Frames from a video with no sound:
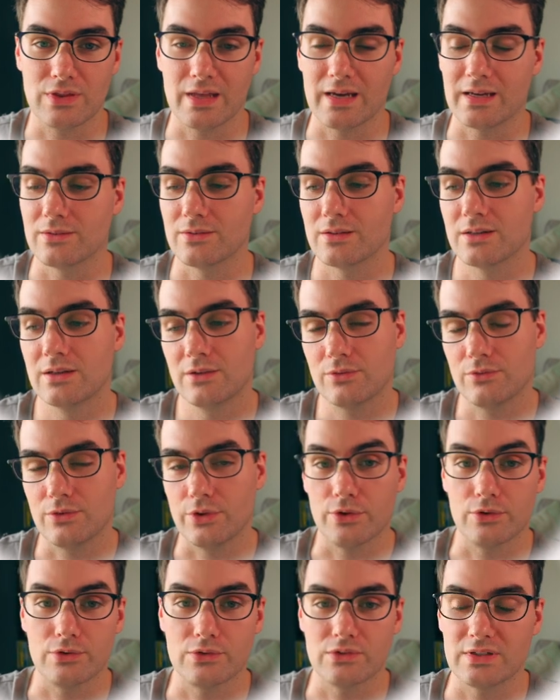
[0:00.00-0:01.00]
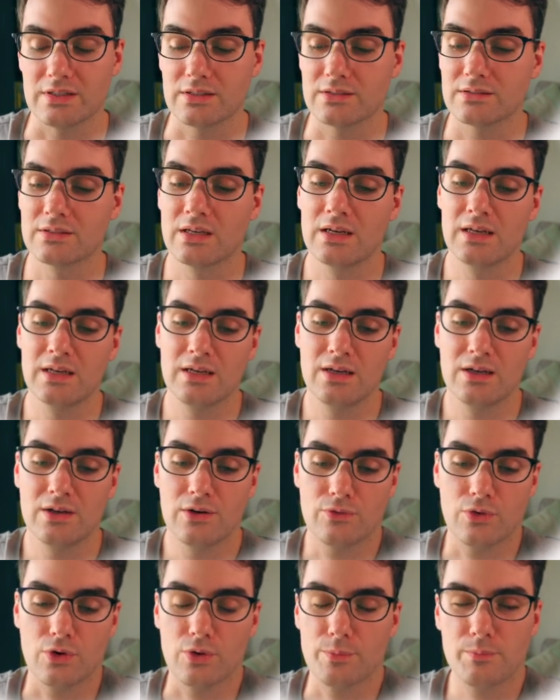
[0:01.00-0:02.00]
that for those things.
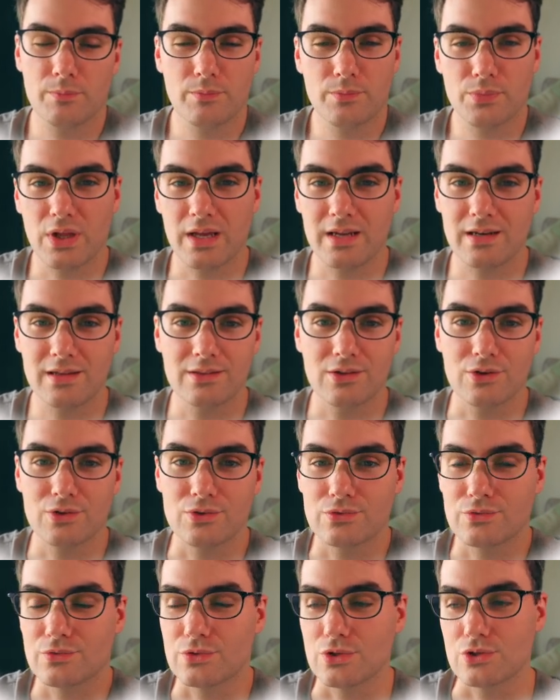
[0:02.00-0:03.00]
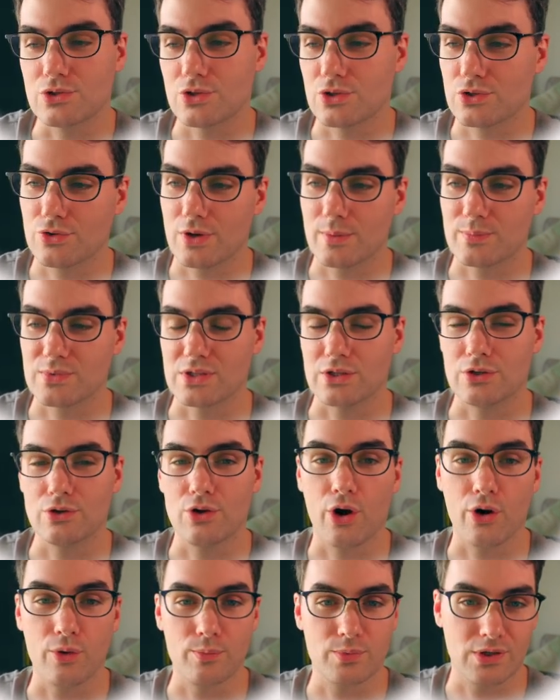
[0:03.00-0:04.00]
For planning those future trips that
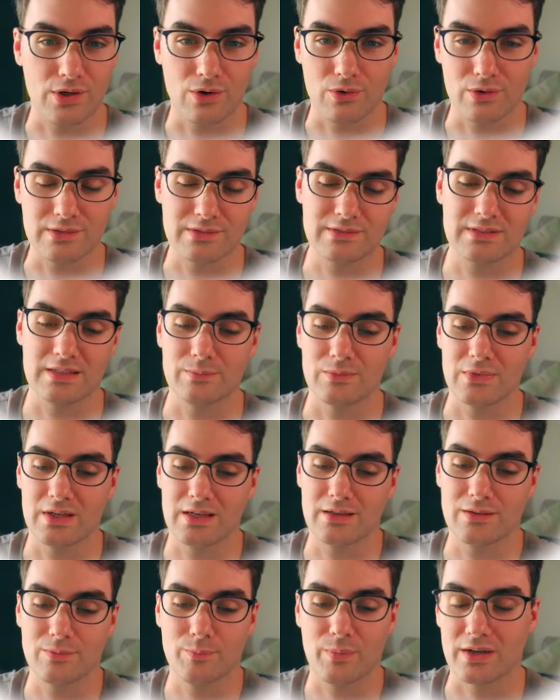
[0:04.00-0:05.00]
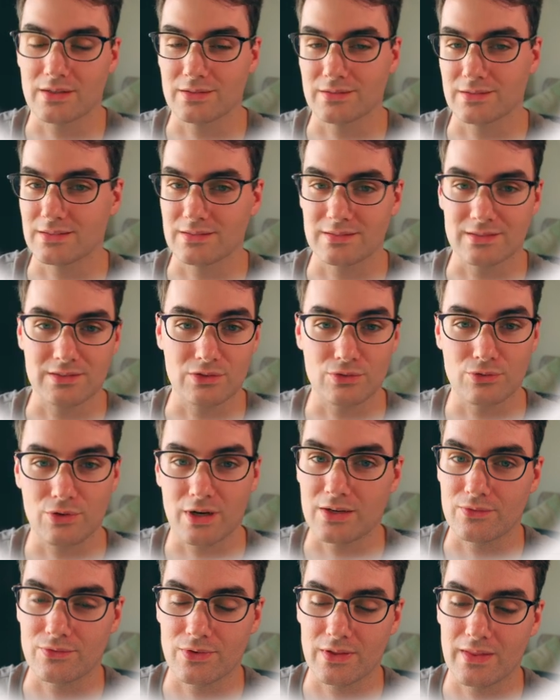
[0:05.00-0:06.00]
you hope to go on someday, bucket list is
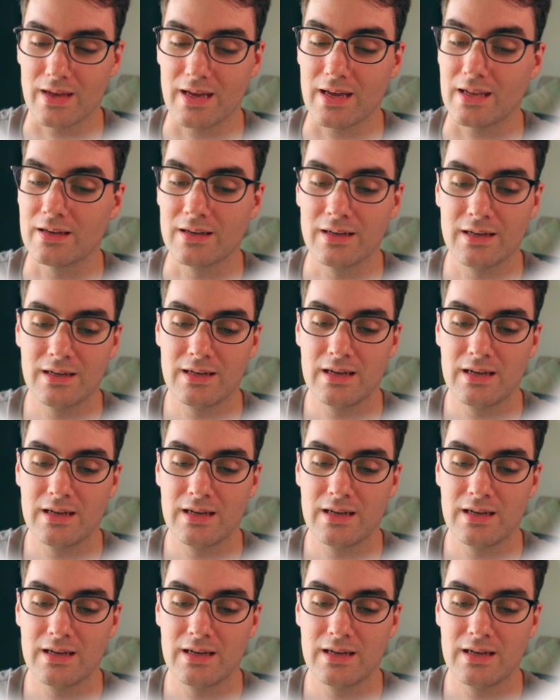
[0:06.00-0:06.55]
great for that.